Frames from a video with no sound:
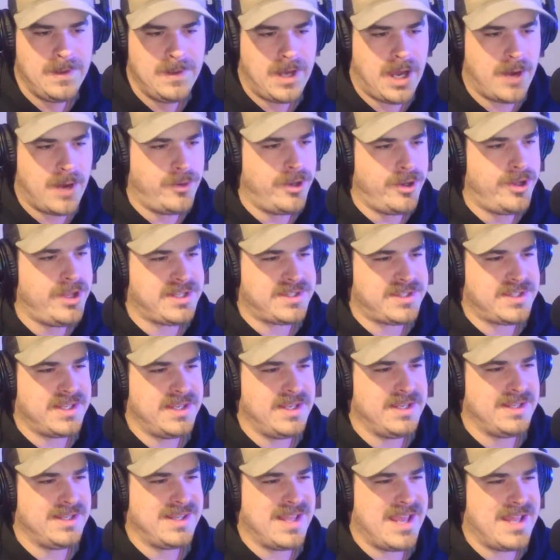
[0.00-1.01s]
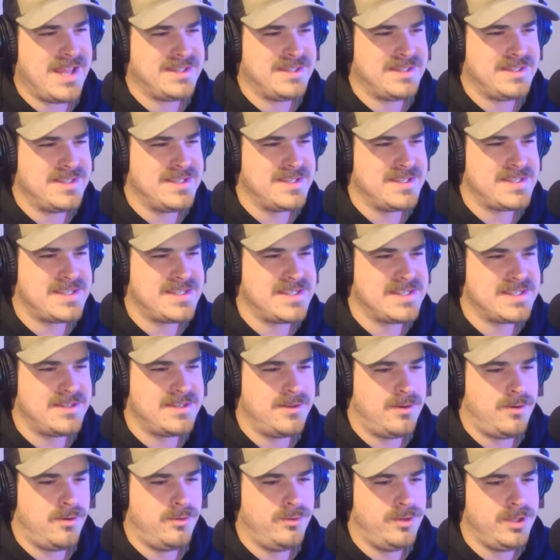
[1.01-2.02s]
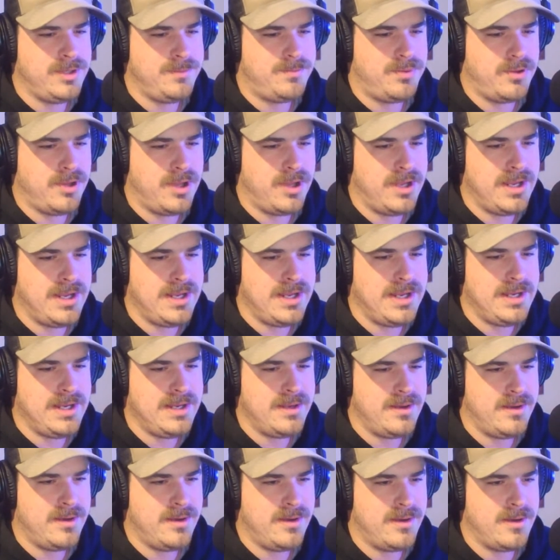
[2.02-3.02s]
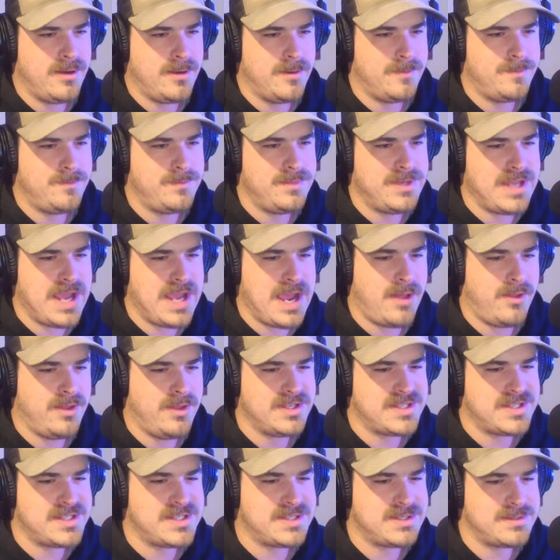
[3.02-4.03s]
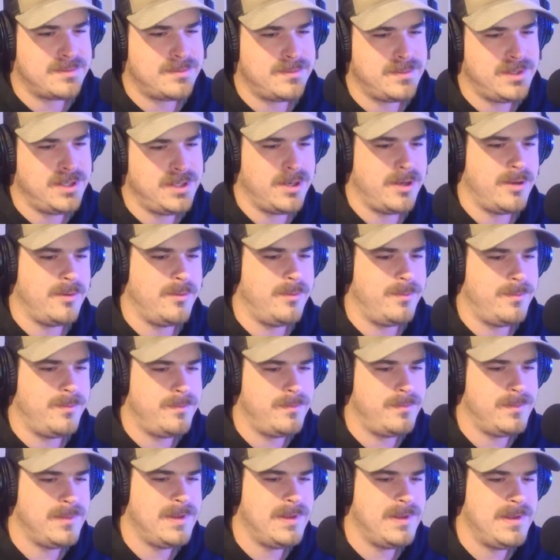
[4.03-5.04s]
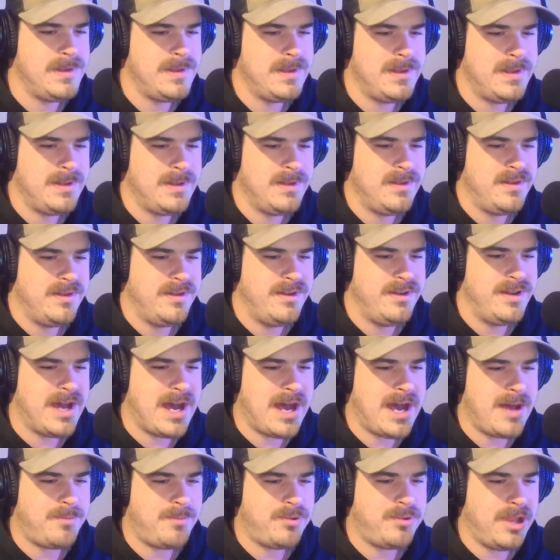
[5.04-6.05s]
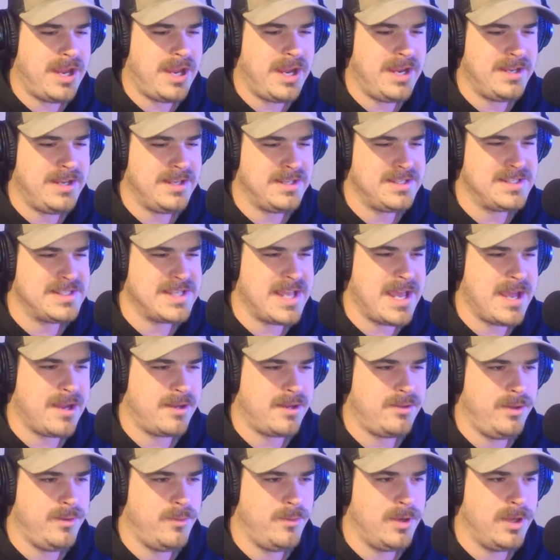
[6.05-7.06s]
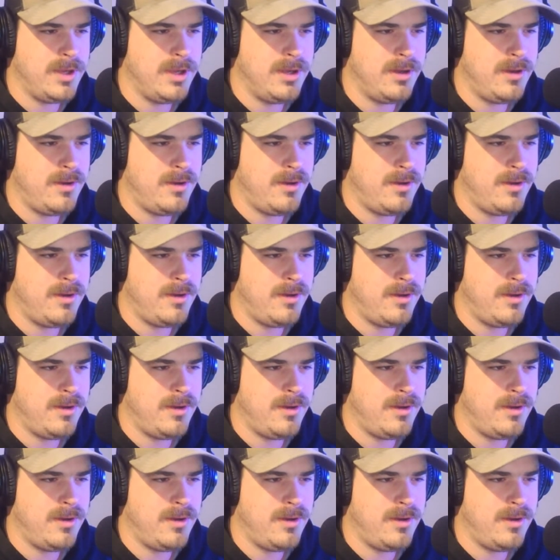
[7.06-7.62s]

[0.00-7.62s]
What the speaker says: I really think that this is the only play. Dallas, not playing exactly well.